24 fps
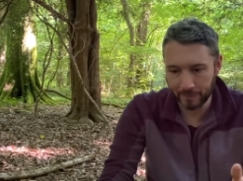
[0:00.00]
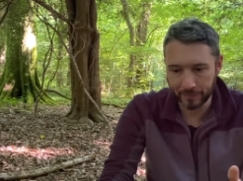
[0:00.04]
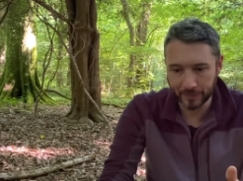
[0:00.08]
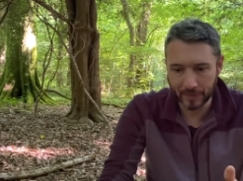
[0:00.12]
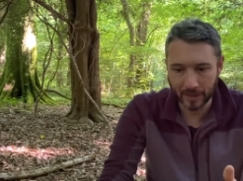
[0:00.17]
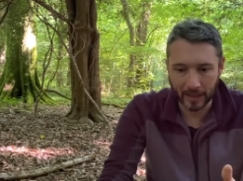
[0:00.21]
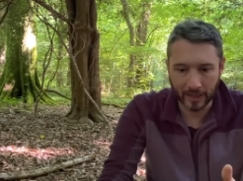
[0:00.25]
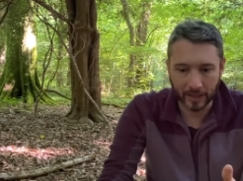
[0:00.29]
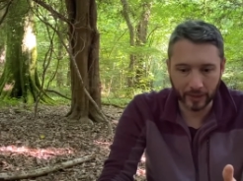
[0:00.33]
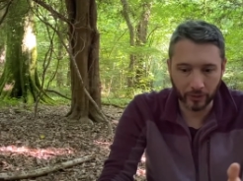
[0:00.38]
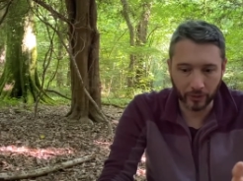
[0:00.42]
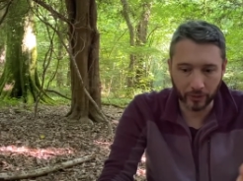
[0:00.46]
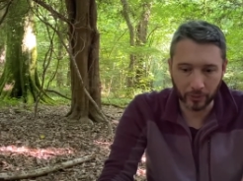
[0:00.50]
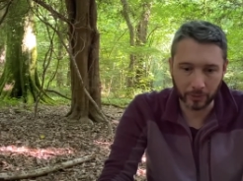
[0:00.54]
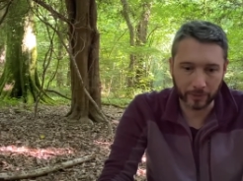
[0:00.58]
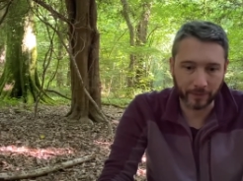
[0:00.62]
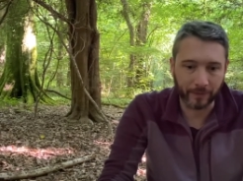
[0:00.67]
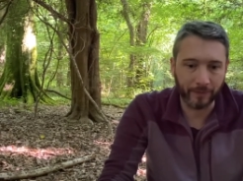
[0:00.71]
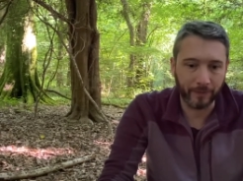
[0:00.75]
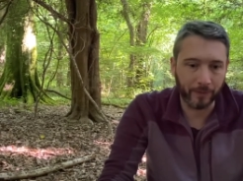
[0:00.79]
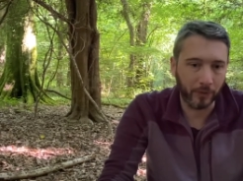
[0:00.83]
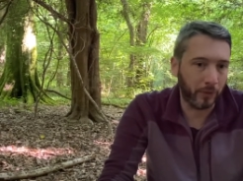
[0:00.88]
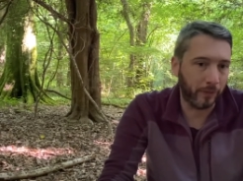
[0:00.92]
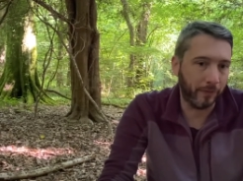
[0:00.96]
And
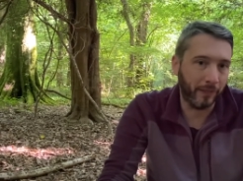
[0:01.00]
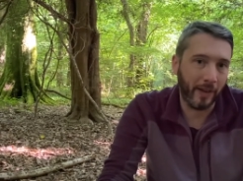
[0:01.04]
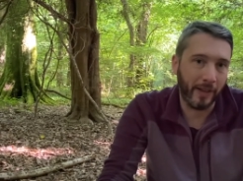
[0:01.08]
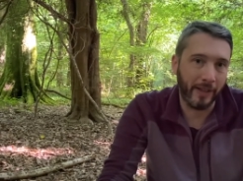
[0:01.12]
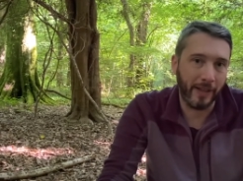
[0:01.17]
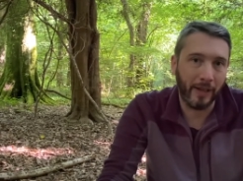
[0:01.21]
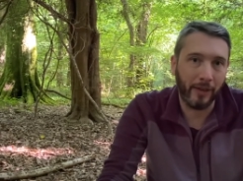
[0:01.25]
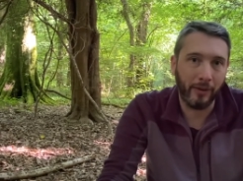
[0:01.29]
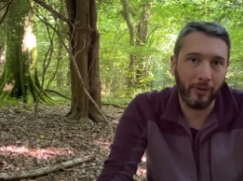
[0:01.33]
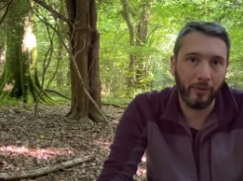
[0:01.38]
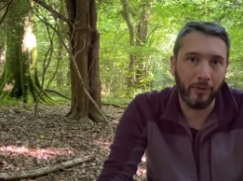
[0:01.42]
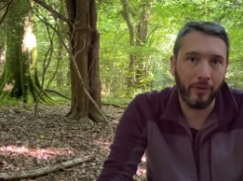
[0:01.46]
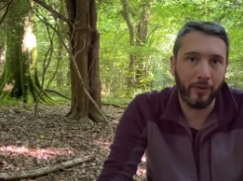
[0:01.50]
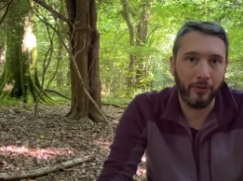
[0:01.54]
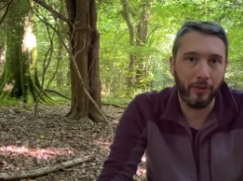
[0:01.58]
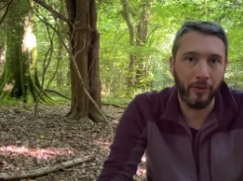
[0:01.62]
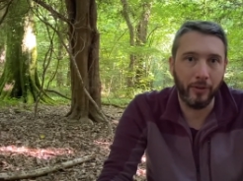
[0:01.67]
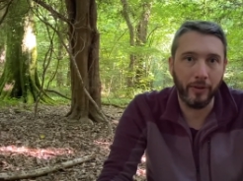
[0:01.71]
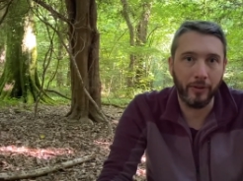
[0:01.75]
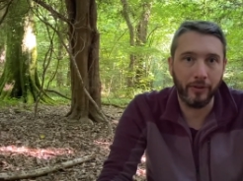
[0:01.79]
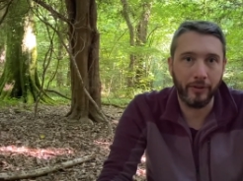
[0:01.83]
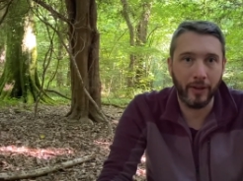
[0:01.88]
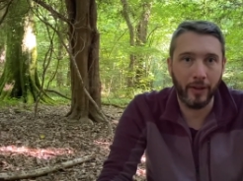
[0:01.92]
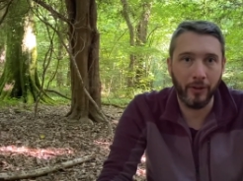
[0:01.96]
you'll find out through
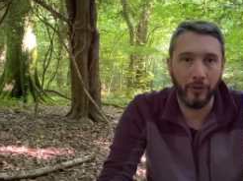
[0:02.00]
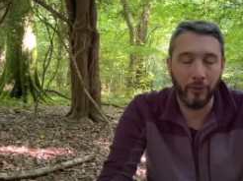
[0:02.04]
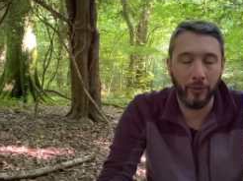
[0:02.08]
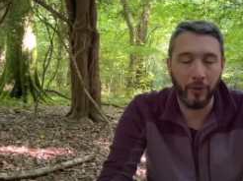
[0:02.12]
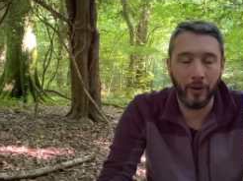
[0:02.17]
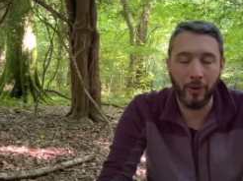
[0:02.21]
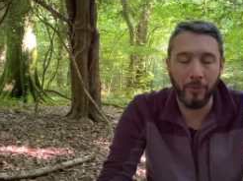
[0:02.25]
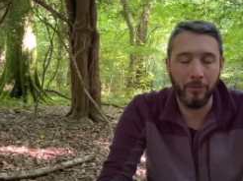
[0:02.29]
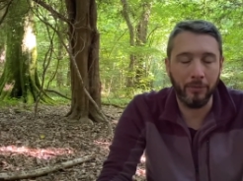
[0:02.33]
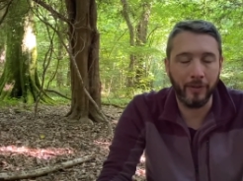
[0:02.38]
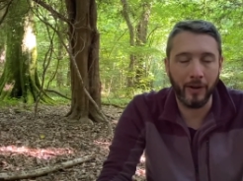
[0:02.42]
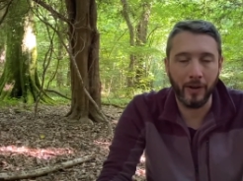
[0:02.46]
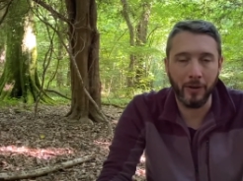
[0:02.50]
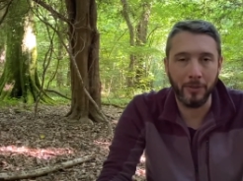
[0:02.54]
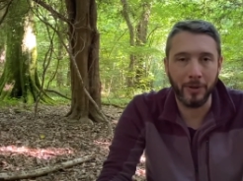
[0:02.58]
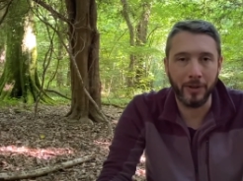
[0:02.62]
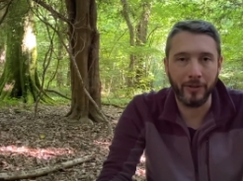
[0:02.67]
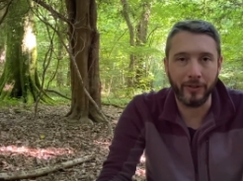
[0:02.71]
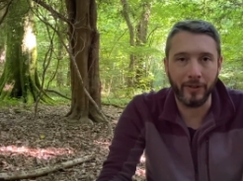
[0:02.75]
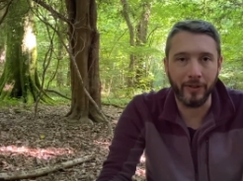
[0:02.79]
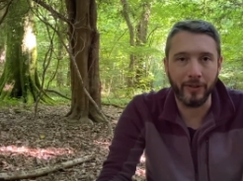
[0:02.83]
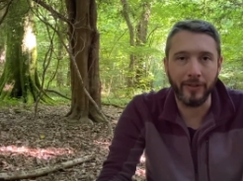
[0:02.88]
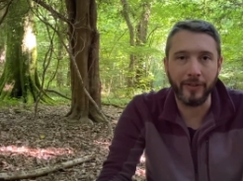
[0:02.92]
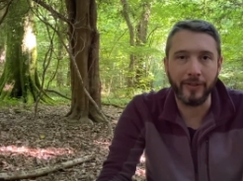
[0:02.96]
this channel that I'm very much
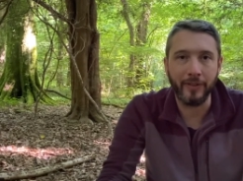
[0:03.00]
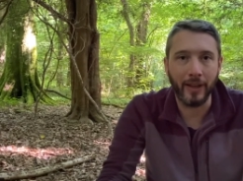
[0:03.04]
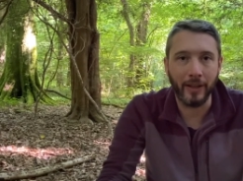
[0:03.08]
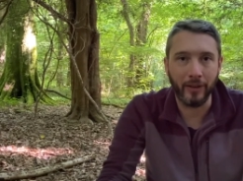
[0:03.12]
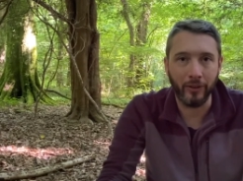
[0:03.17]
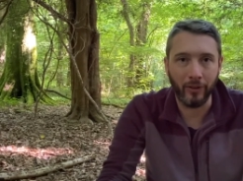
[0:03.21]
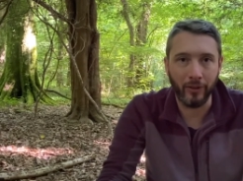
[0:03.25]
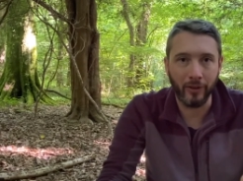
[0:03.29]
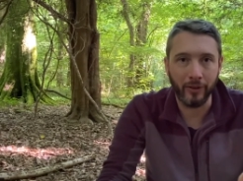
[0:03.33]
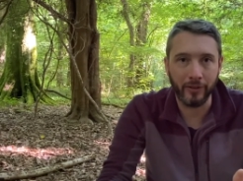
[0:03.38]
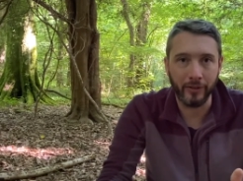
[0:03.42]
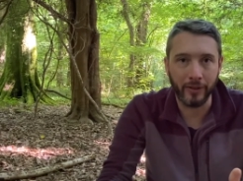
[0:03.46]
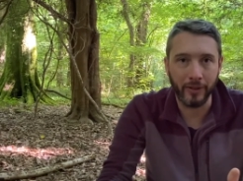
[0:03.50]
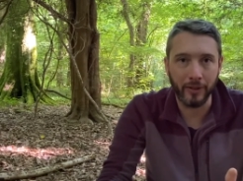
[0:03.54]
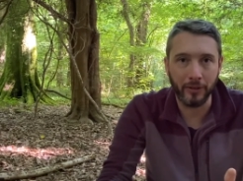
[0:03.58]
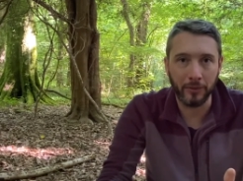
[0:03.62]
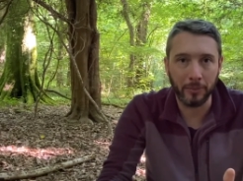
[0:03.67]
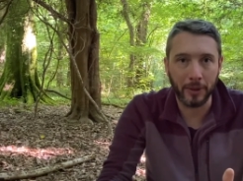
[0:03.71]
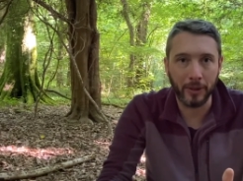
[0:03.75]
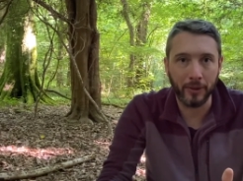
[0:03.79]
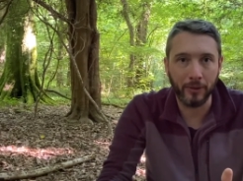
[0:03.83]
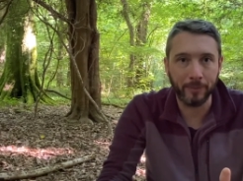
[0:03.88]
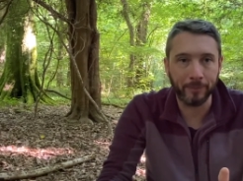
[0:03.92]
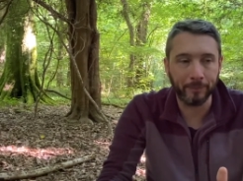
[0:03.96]
into technology as
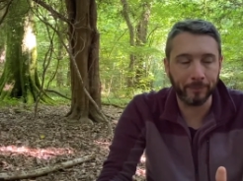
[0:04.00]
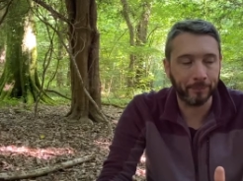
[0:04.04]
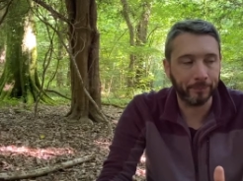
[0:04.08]
well.